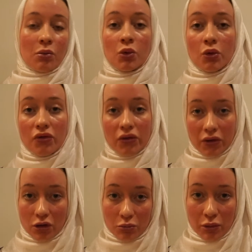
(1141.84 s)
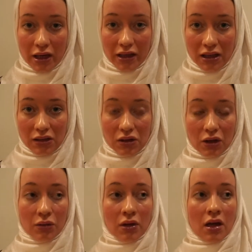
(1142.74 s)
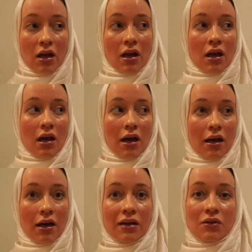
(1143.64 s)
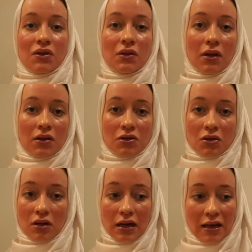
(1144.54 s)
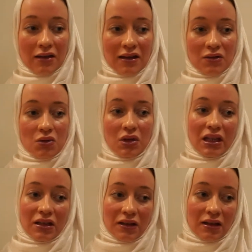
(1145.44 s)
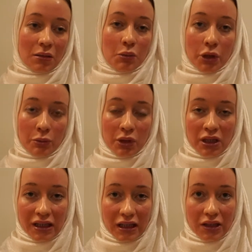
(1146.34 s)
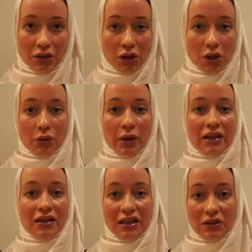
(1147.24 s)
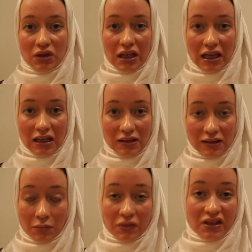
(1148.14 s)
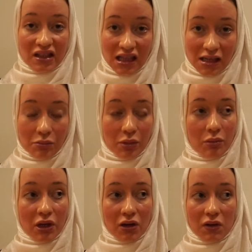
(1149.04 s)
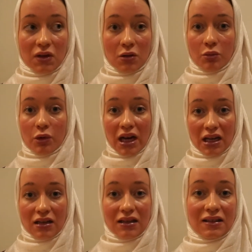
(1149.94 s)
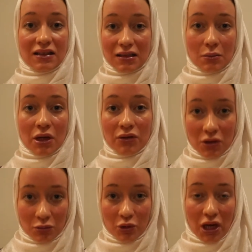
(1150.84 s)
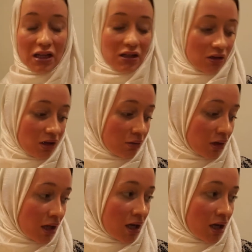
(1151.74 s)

move your body, you know, and also to ensure like that you're eating properly, you know, and that you're getting some sleep, because your brain, this is about your brain, you know.